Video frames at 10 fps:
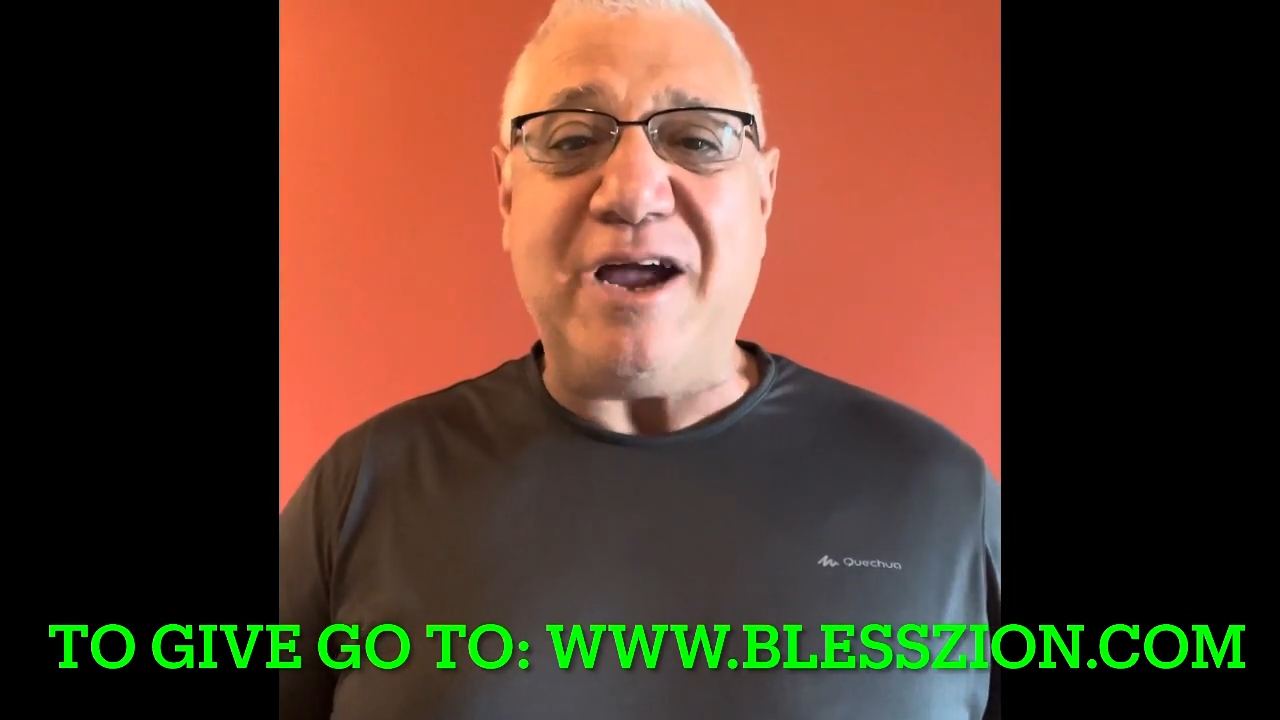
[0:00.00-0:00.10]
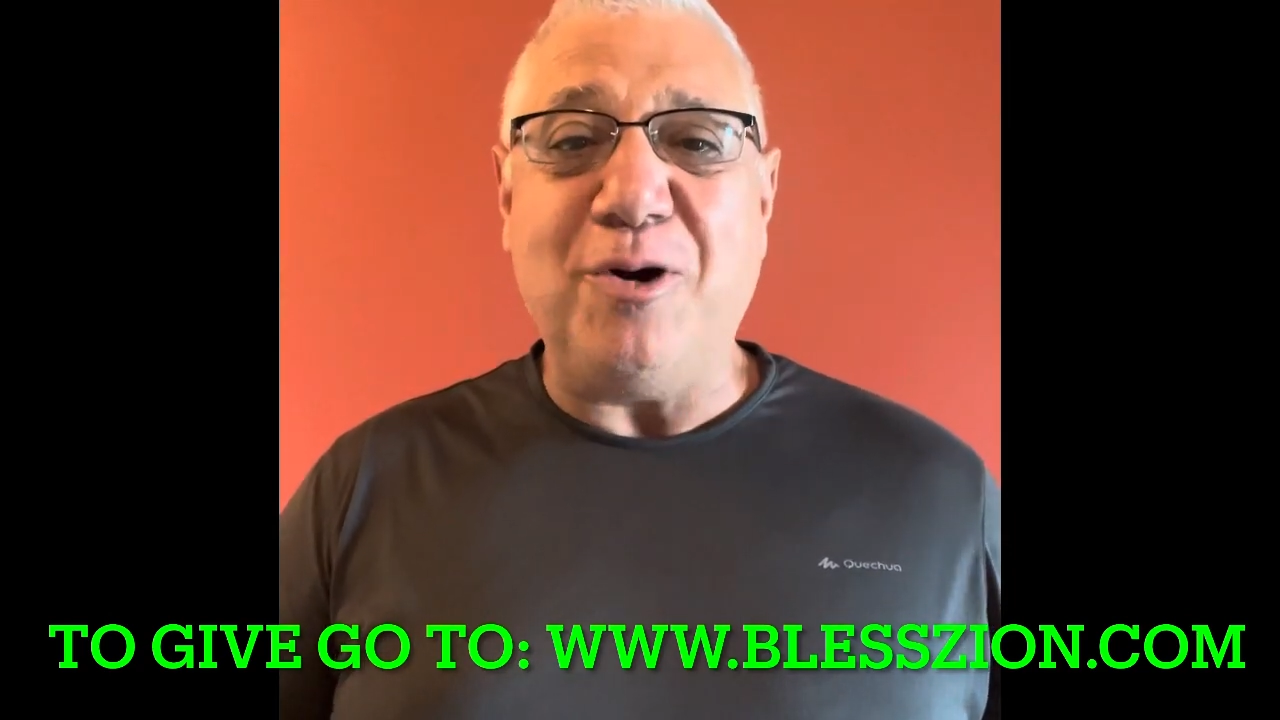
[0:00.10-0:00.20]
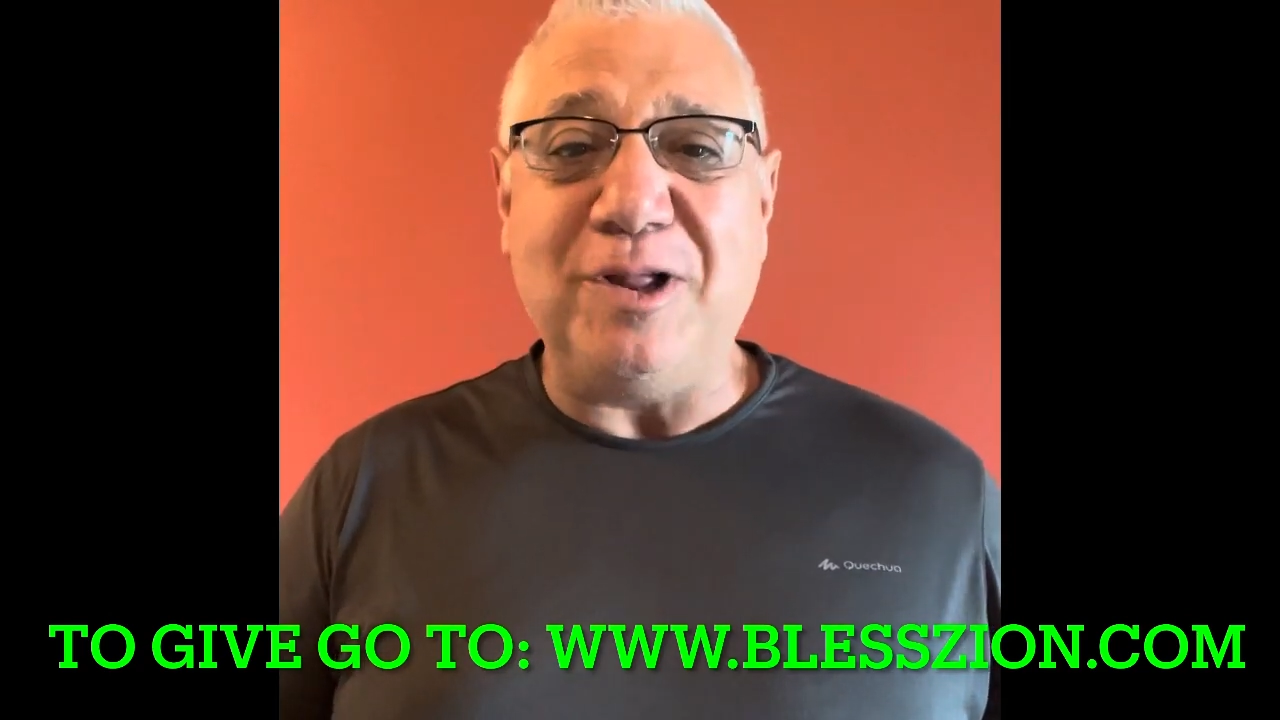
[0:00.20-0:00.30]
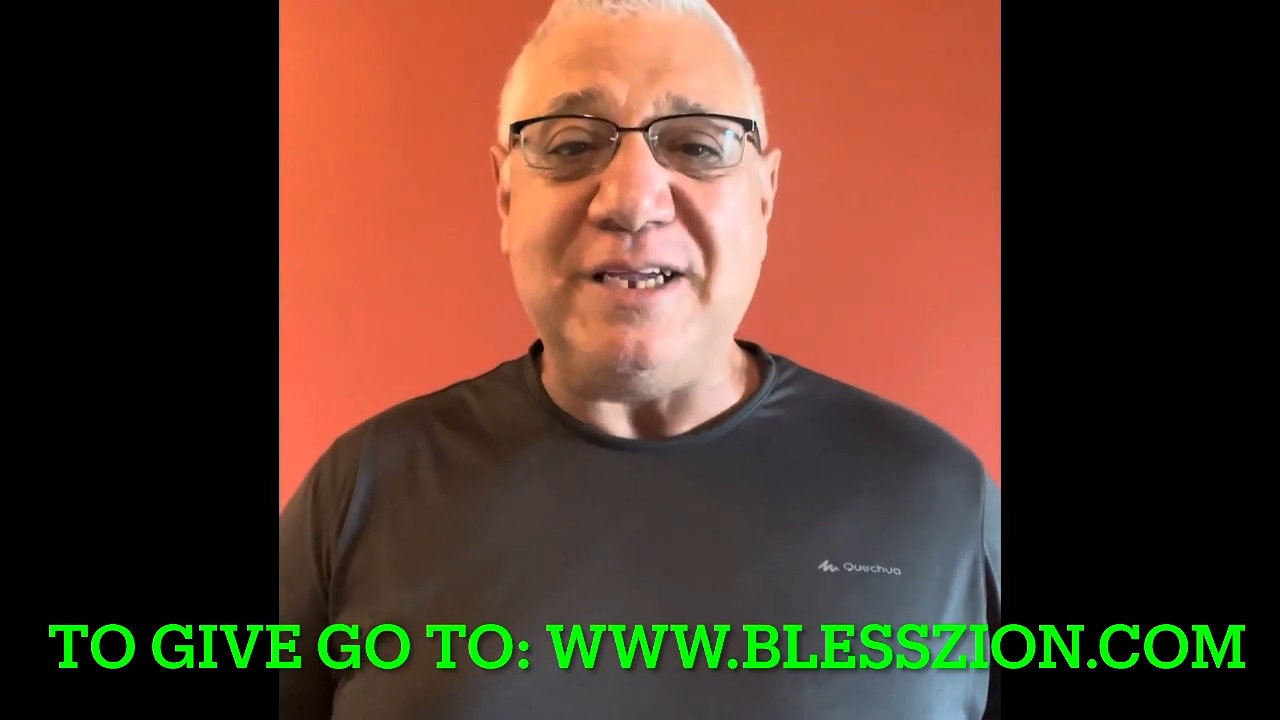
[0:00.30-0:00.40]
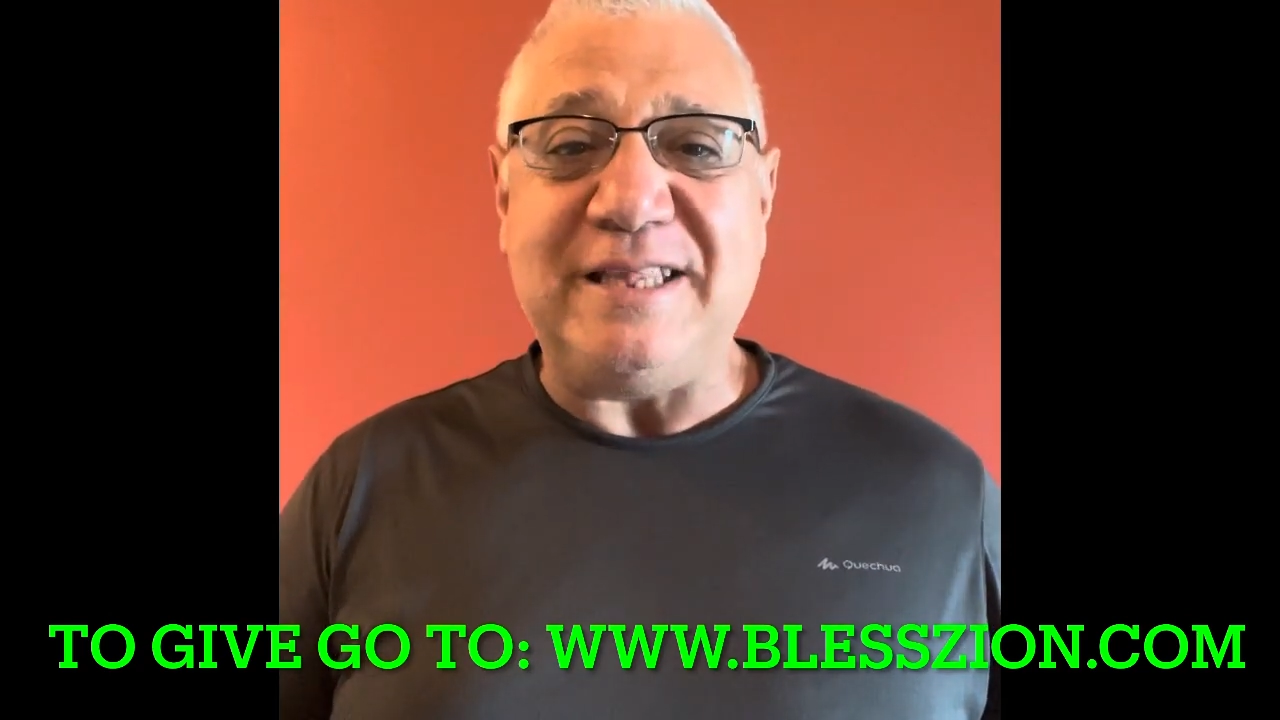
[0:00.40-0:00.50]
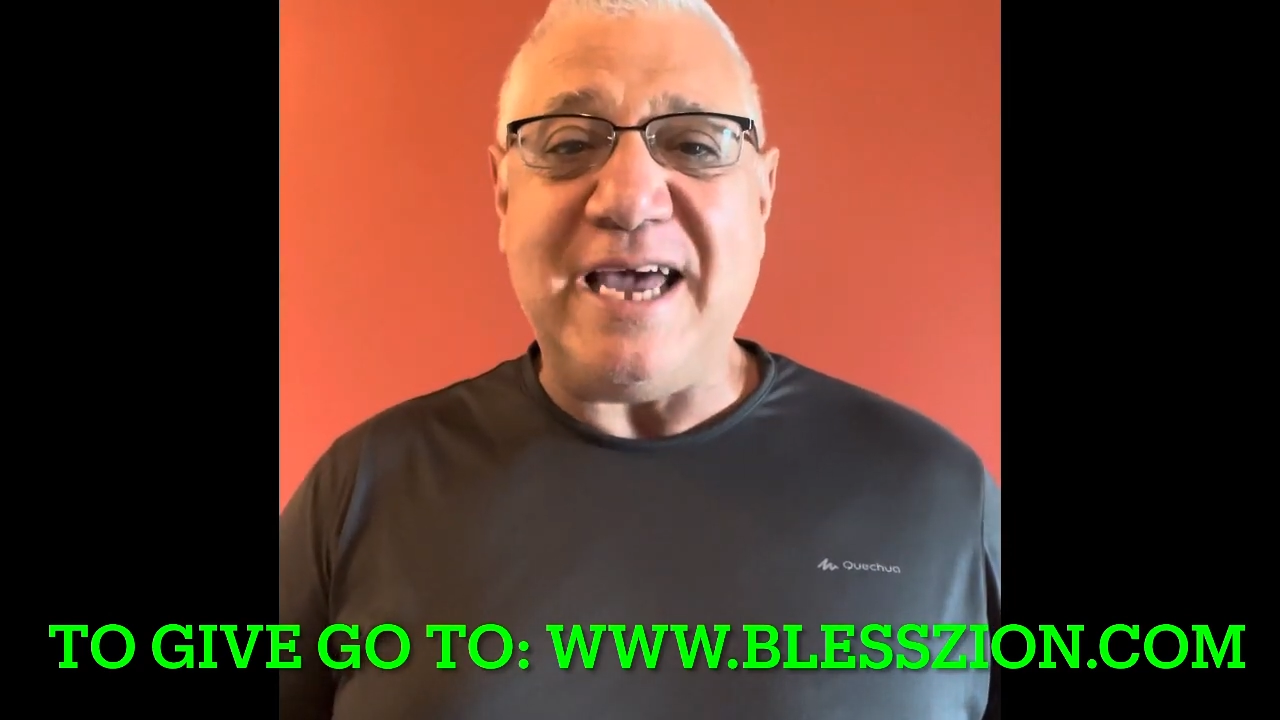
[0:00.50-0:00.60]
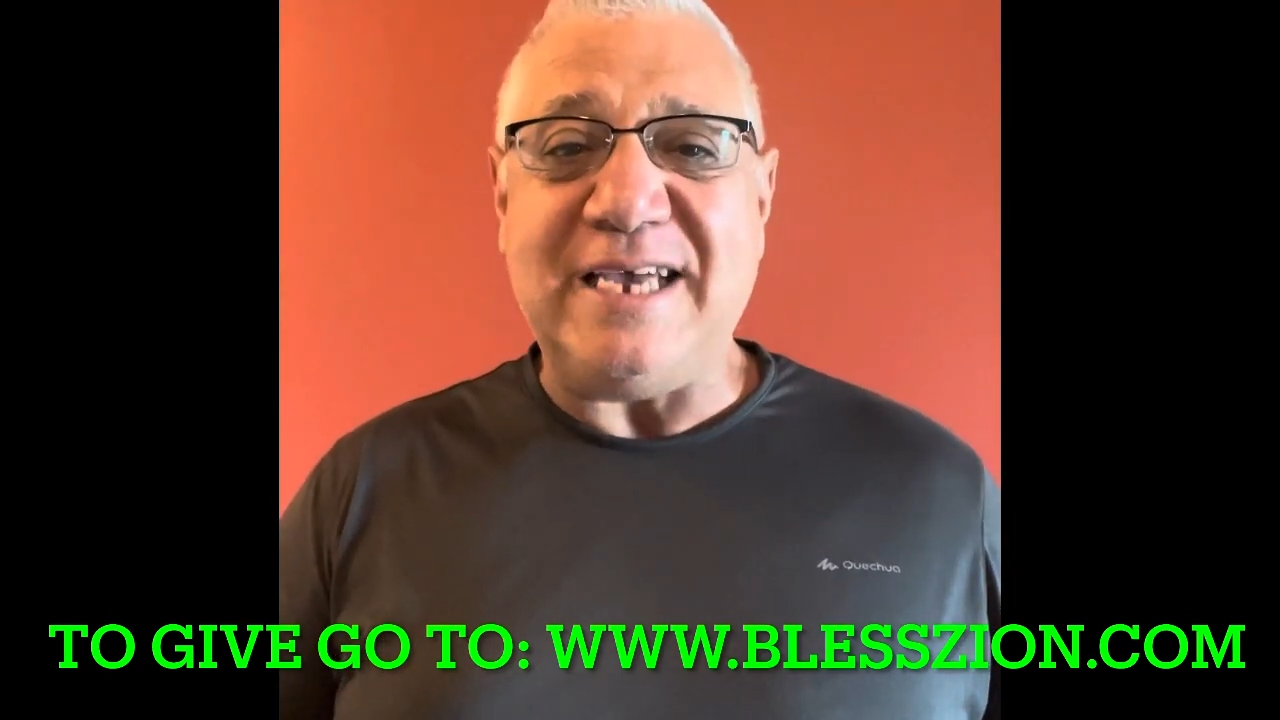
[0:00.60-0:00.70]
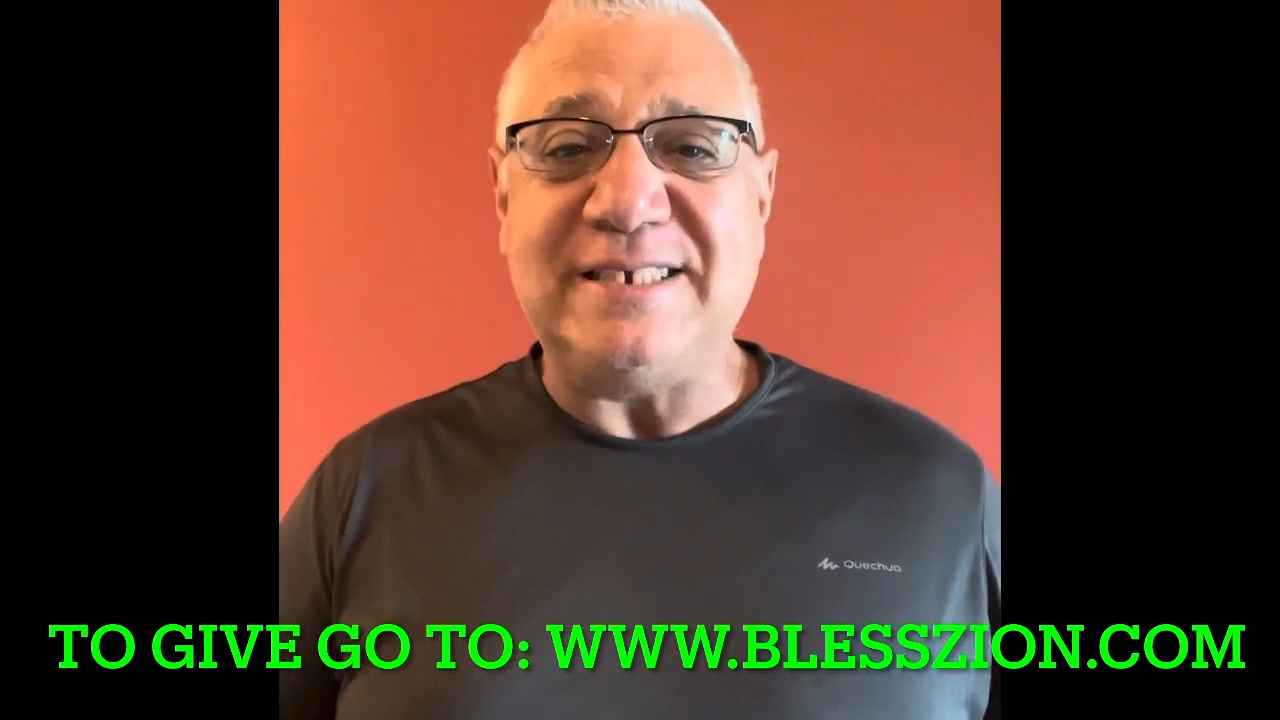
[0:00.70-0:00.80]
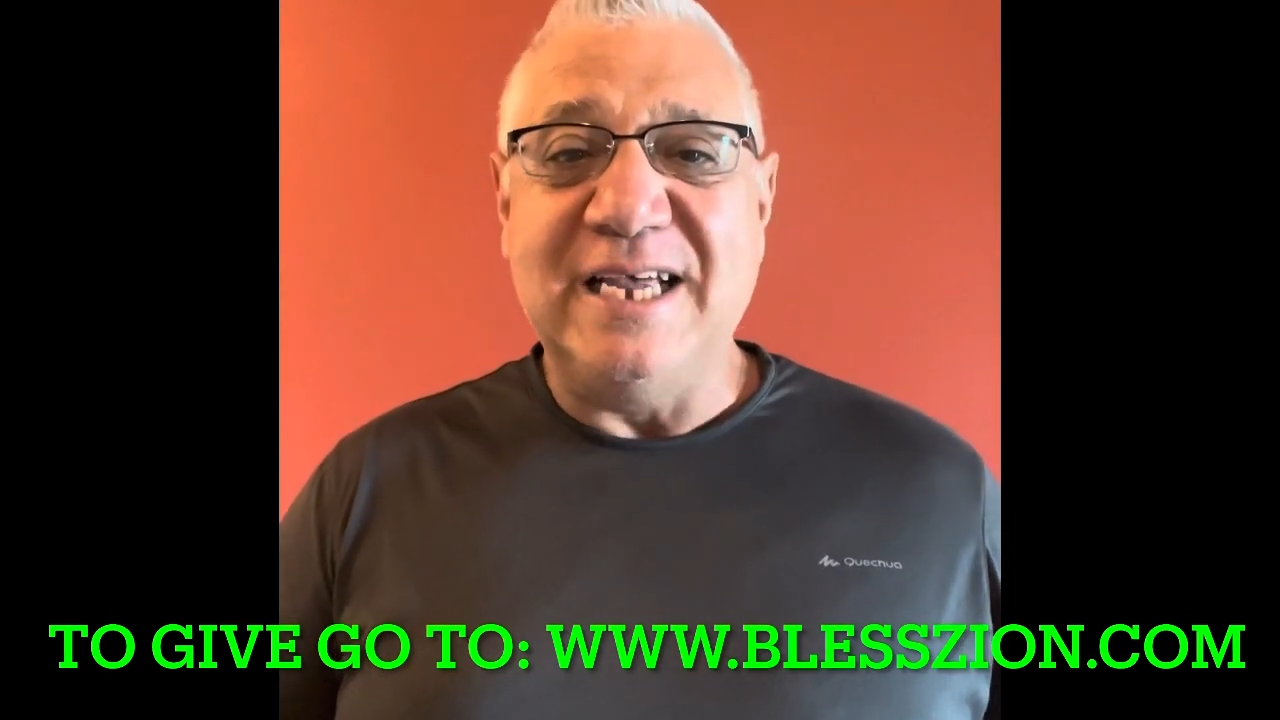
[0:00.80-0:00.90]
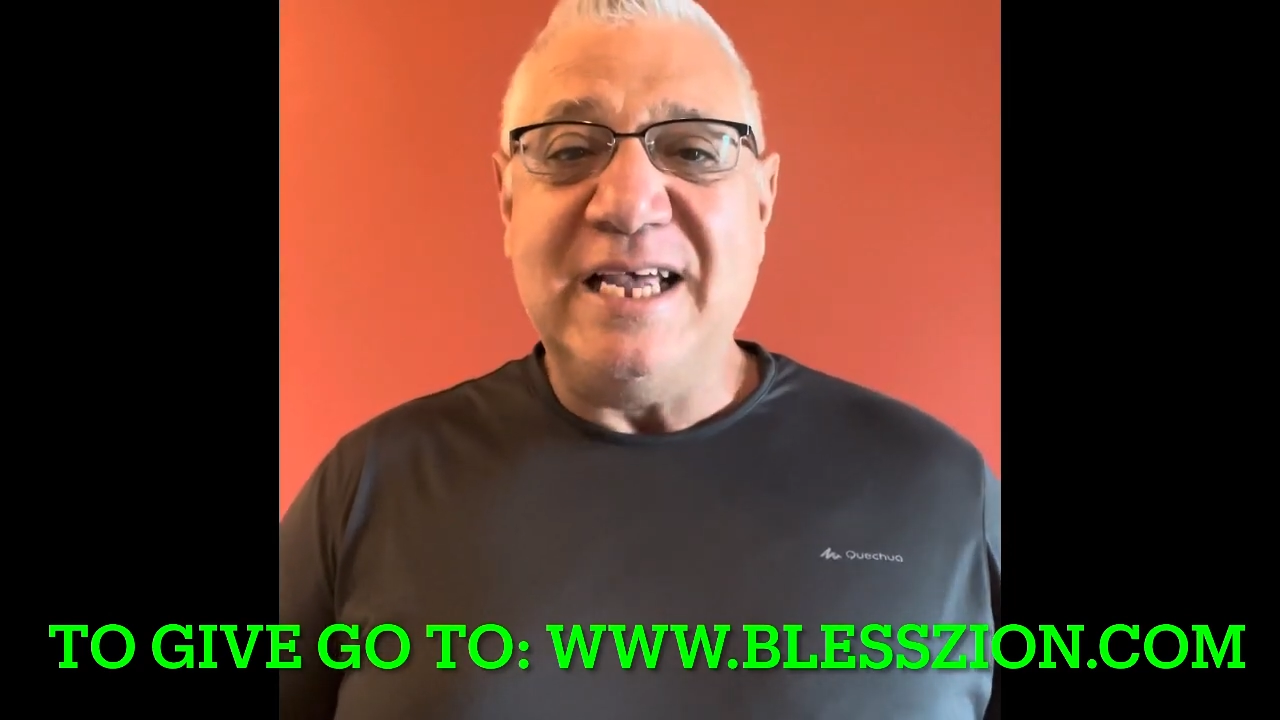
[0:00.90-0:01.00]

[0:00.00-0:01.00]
Holy Days,